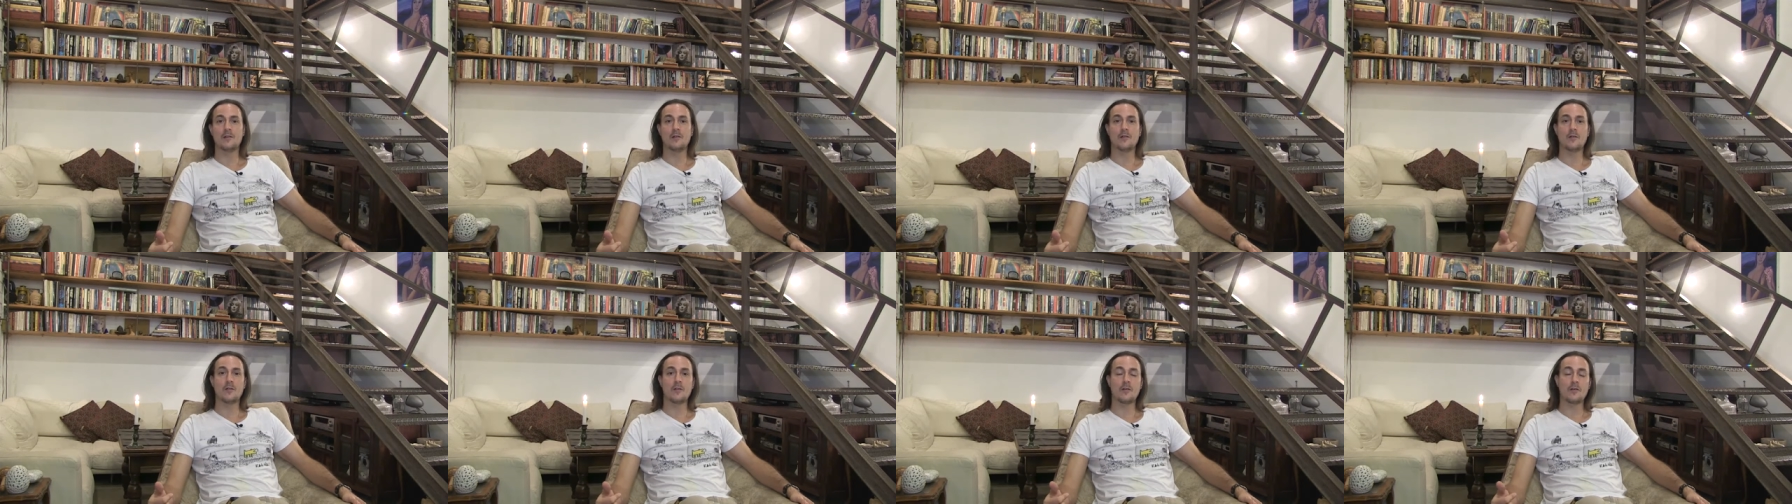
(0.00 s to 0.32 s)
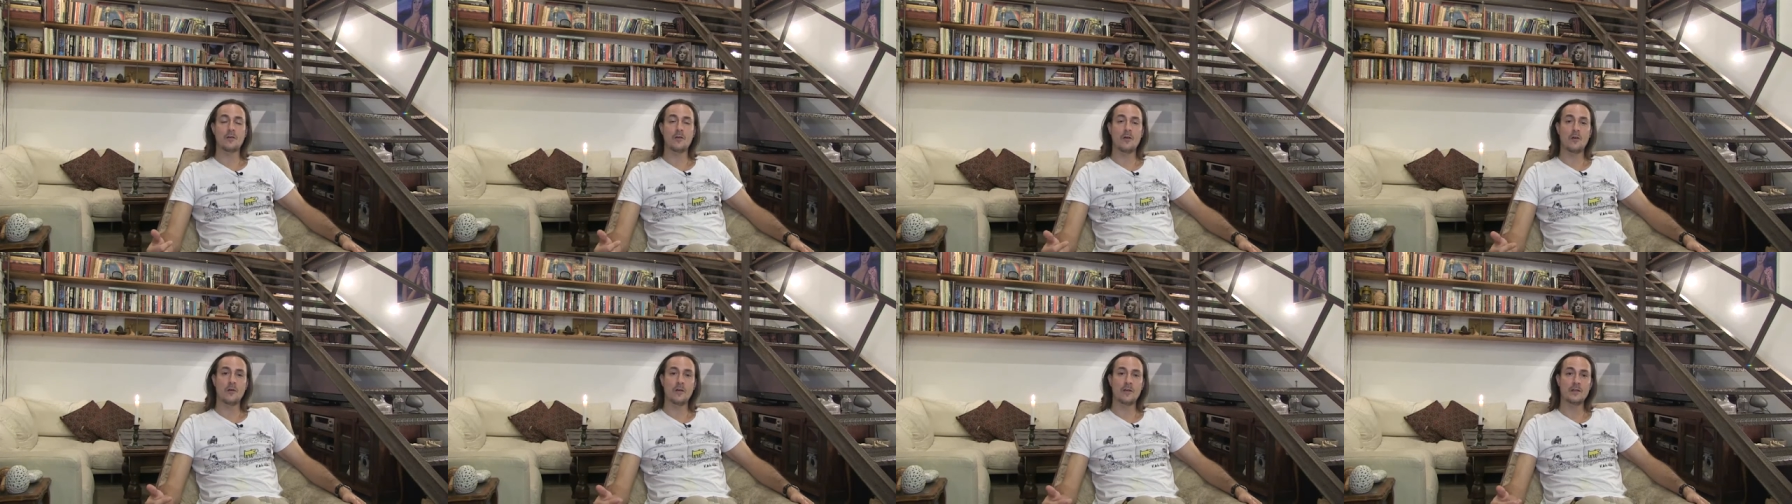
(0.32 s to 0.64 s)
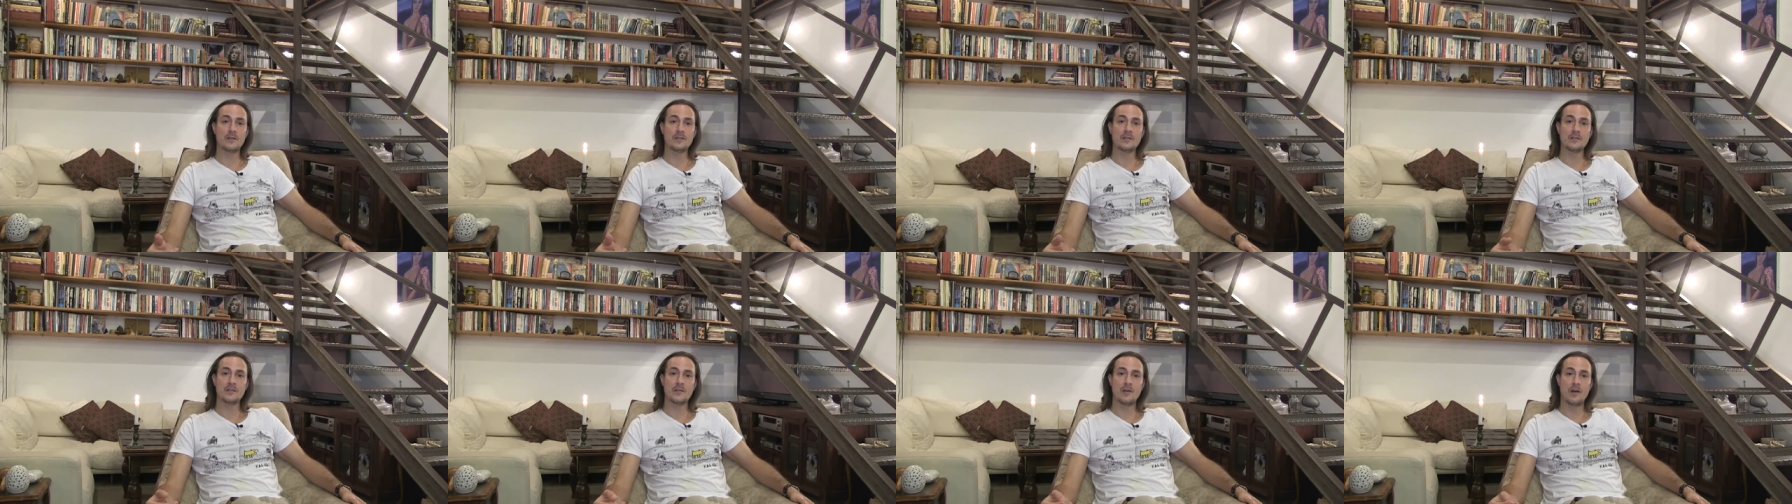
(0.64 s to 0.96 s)
or go
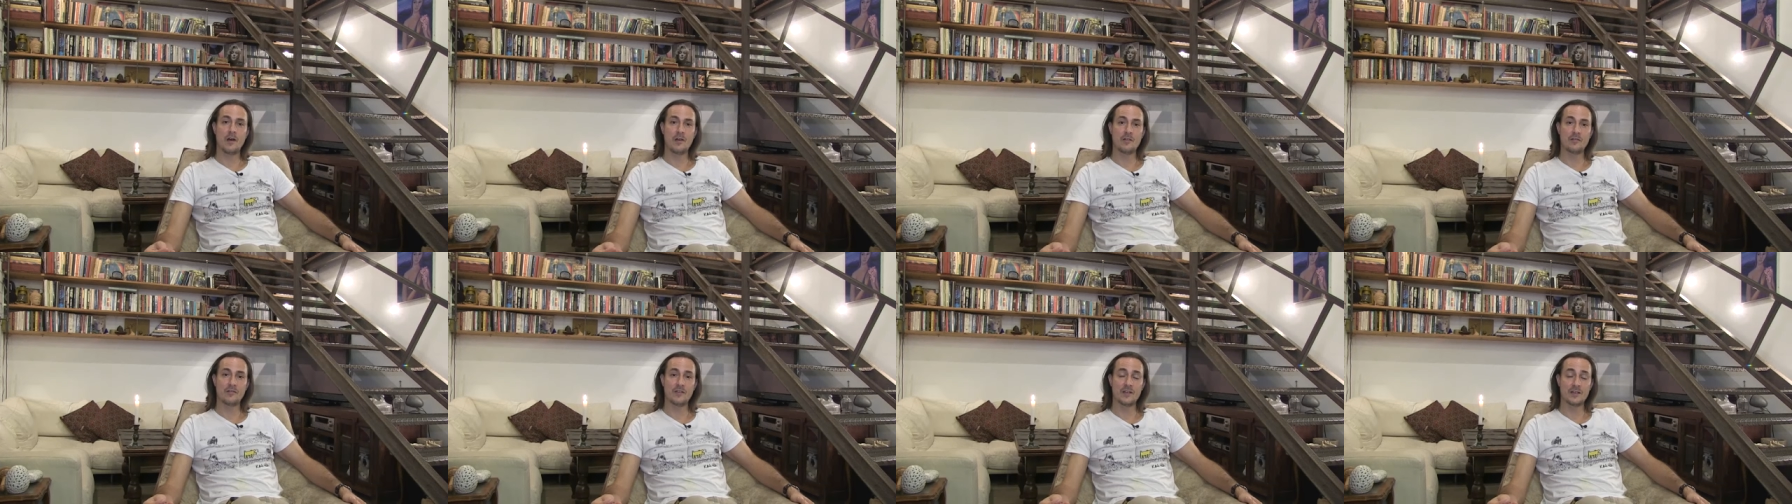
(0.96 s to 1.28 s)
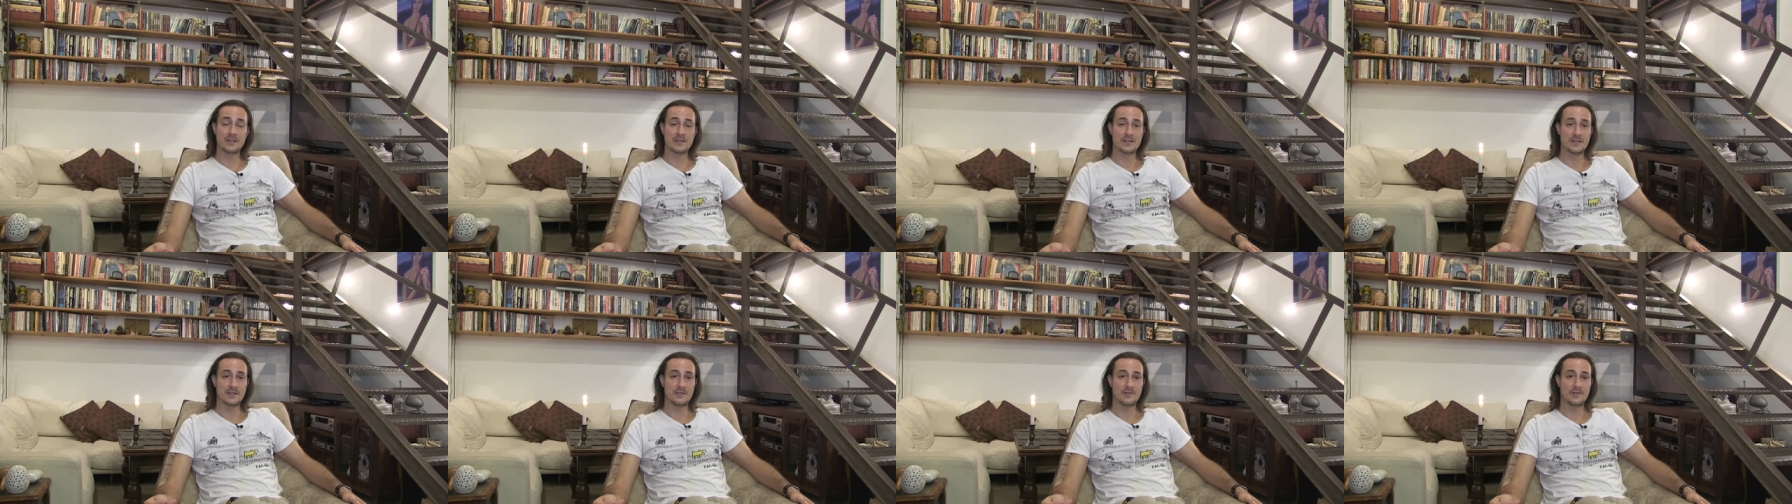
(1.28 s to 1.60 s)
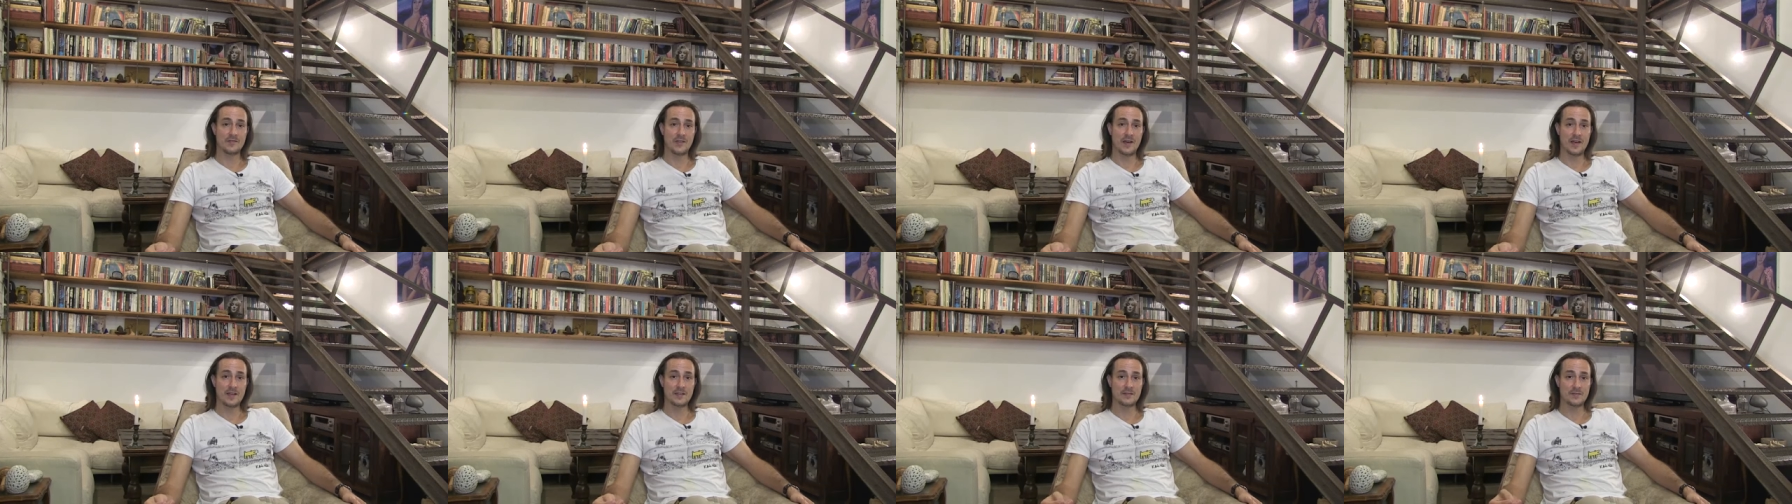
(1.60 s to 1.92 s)
into conflicts and
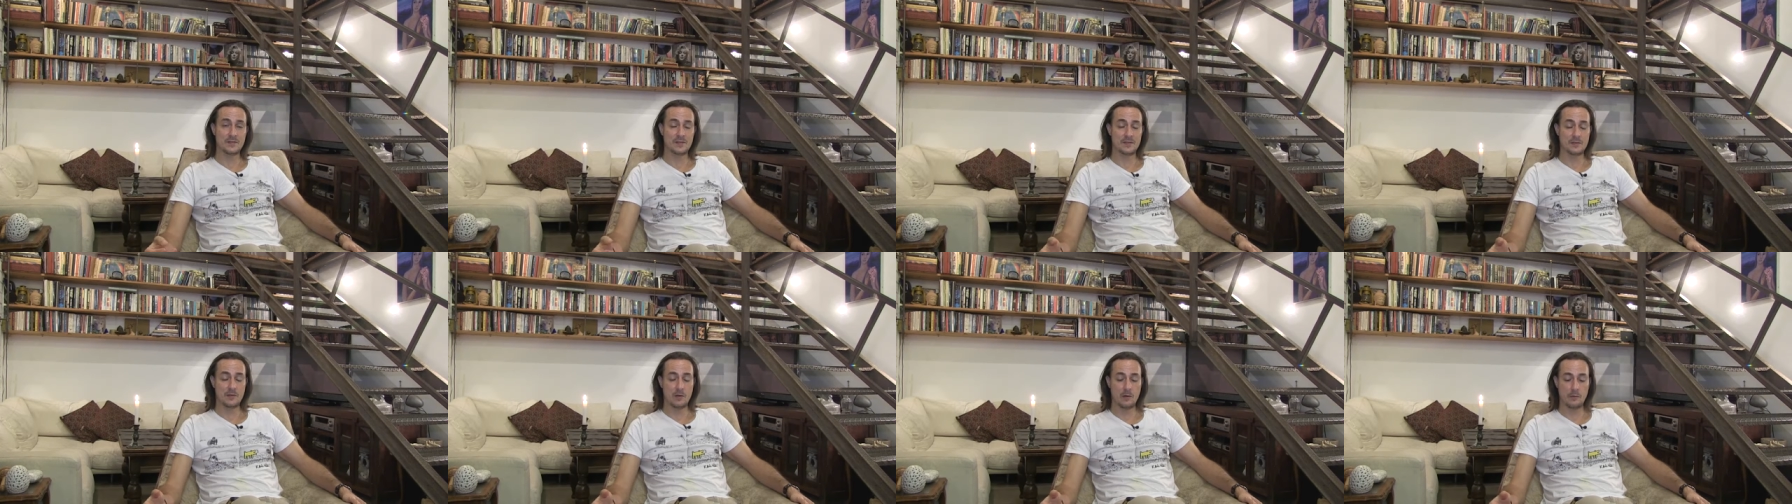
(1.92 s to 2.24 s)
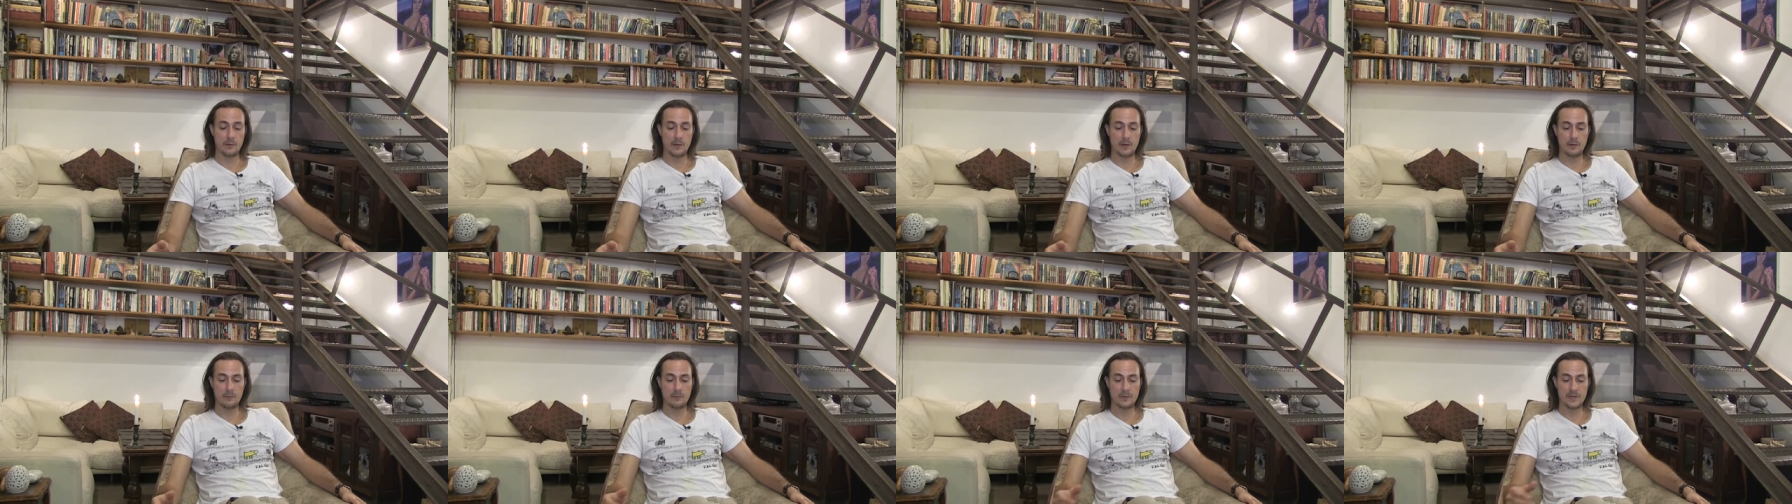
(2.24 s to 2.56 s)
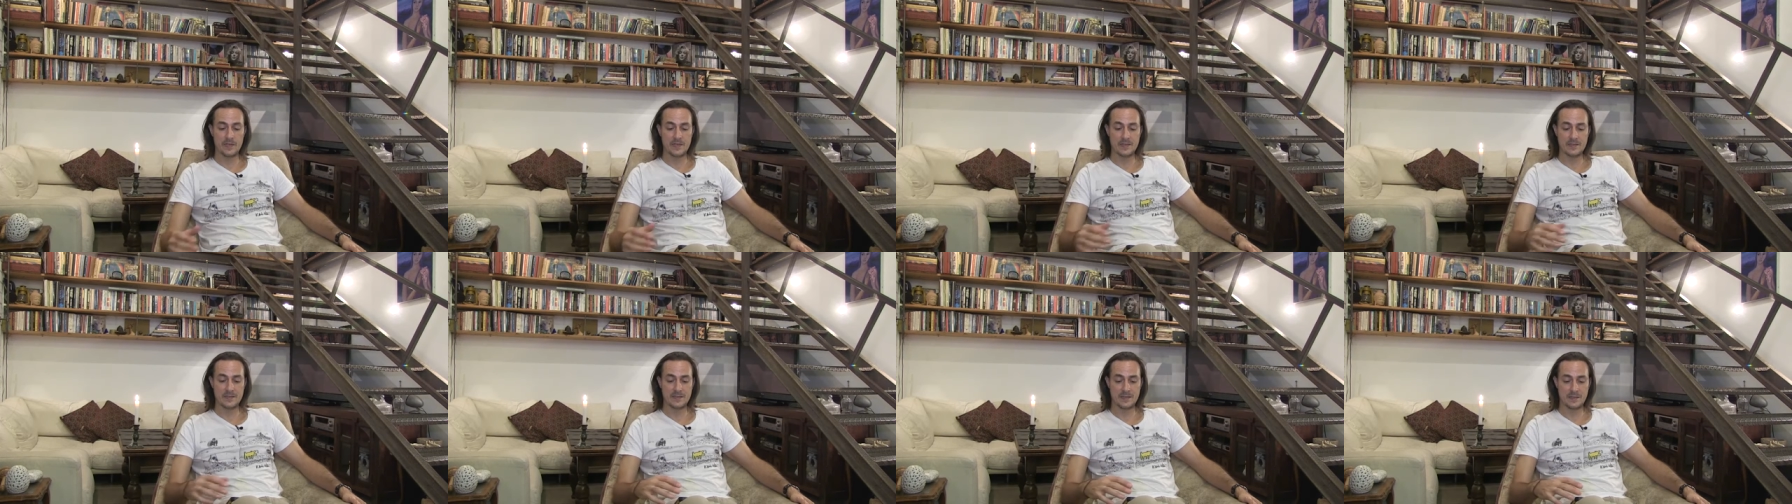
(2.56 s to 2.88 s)
fights with no real
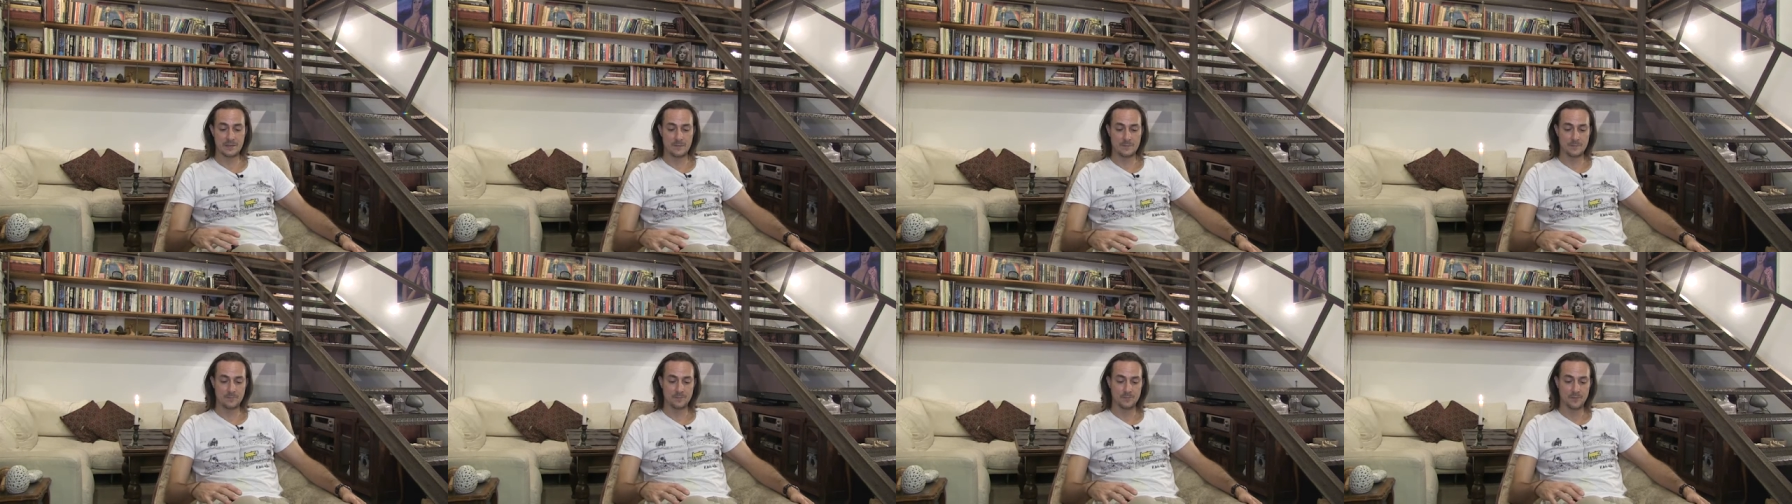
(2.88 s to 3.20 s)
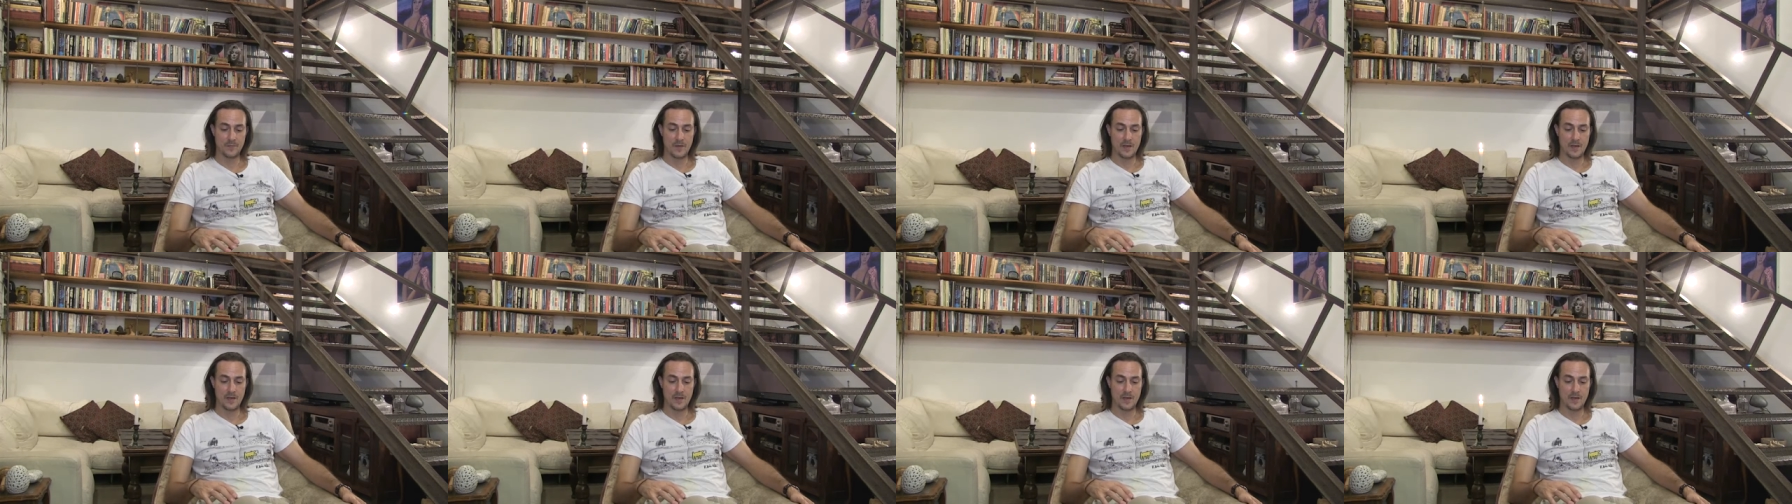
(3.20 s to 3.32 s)
reason